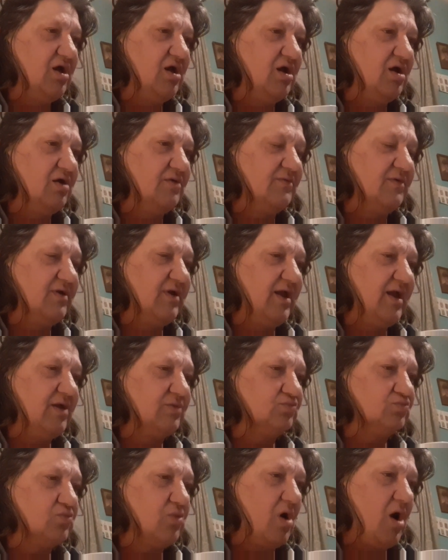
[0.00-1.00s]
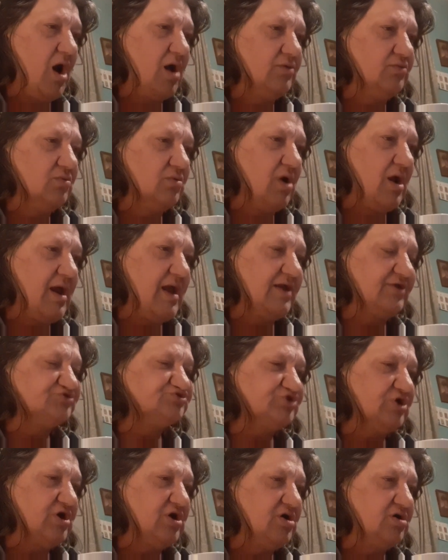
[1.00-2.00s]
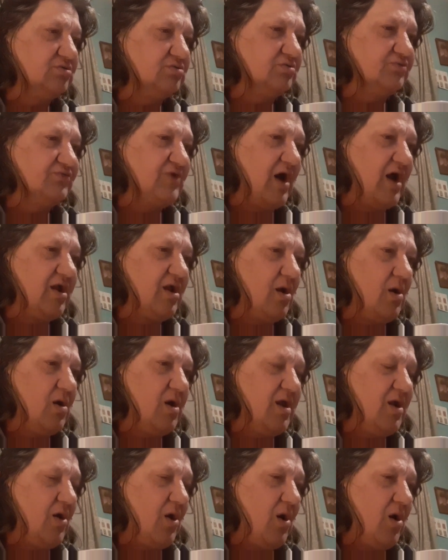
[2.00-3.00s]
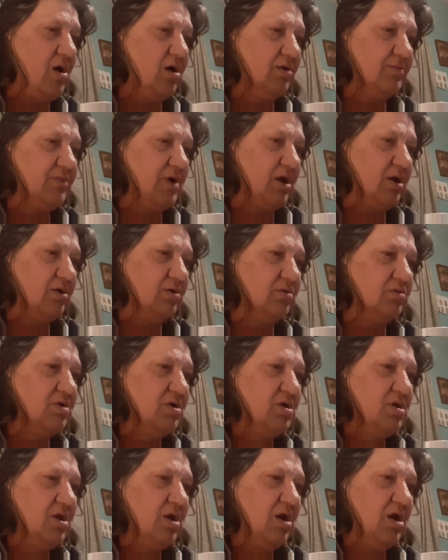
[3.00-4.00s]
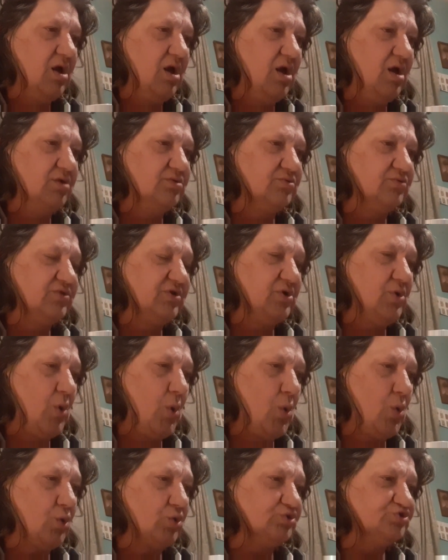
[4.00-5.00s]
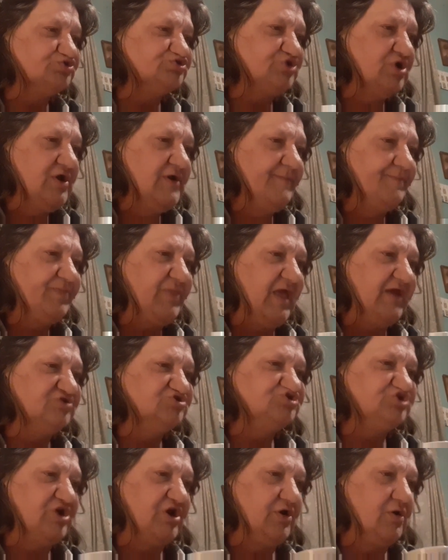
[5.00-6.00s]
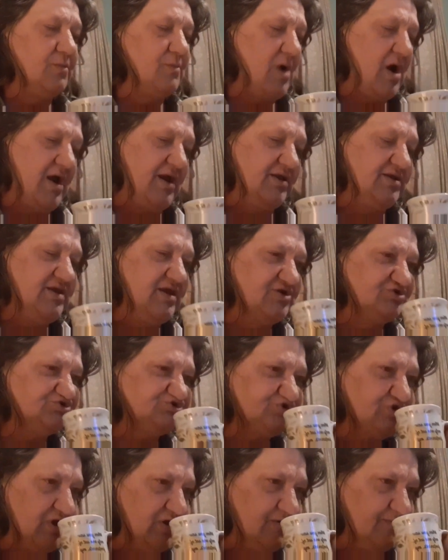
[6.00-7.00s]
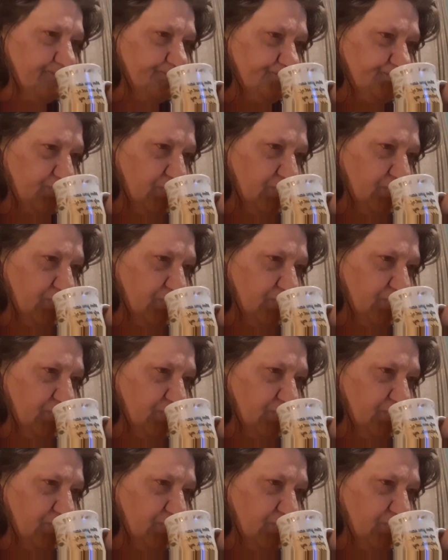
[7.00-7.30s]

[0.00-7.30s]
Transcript: and rotten rags under thy armhole, under the cords. And Jeremiah did so.